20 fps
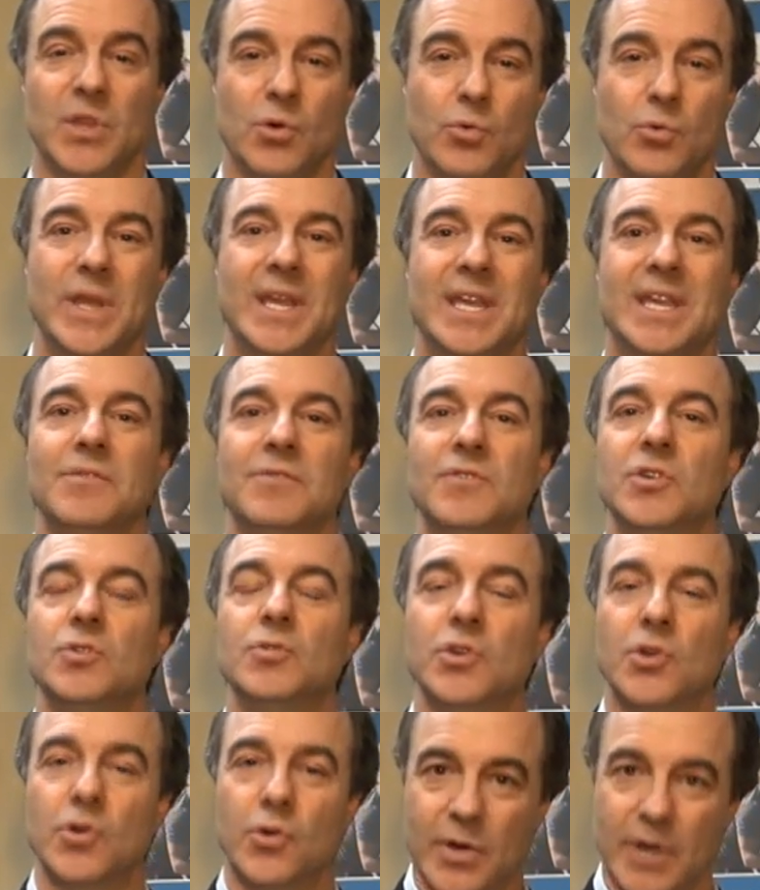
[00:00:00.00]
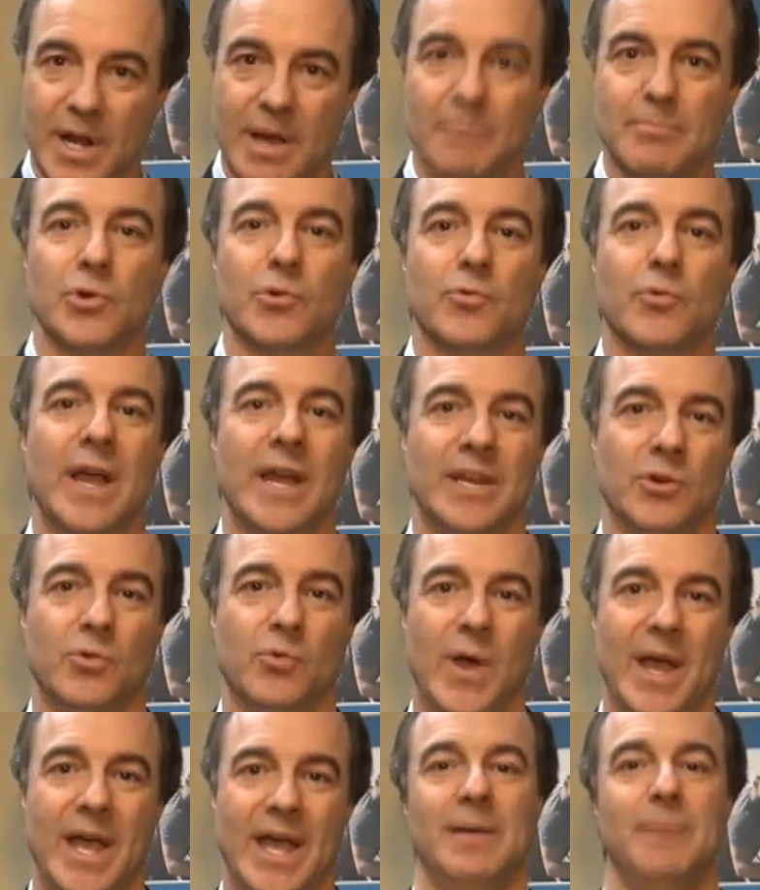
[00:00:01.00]
we give you your number right
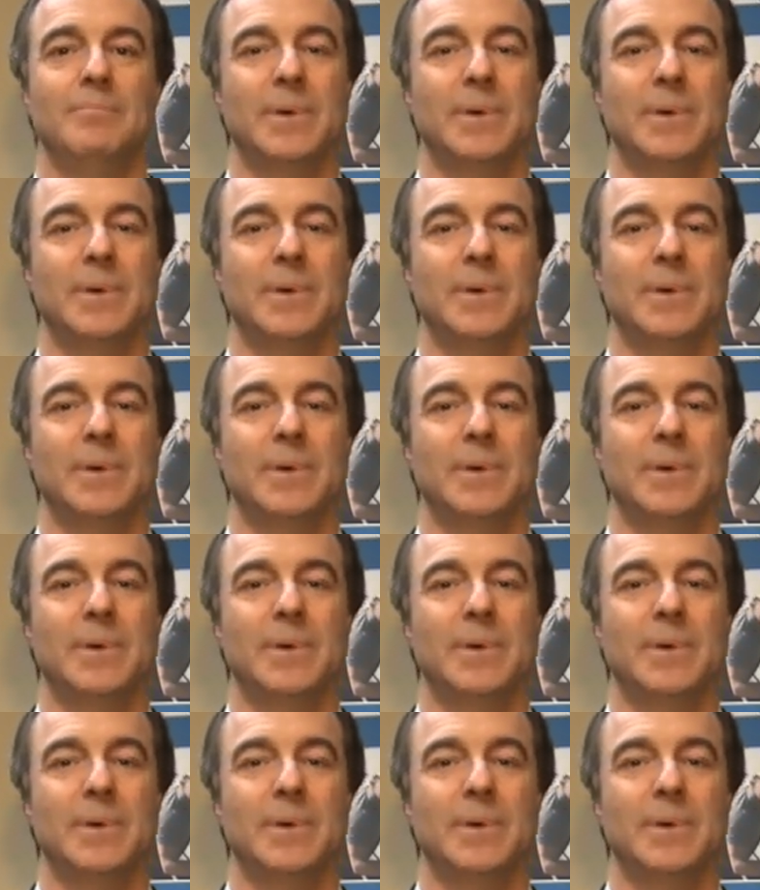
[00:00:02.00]
away,